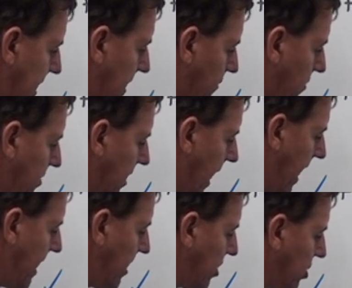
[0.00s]
equals
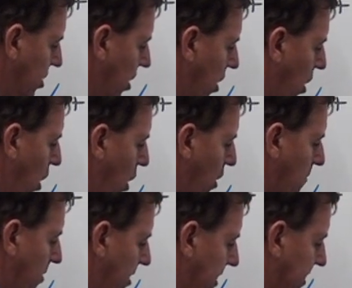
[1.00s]
h
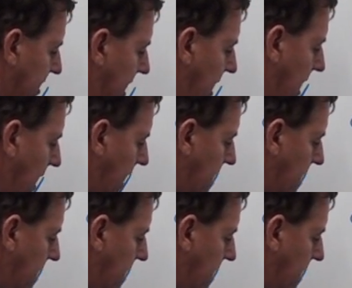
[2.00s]
plus e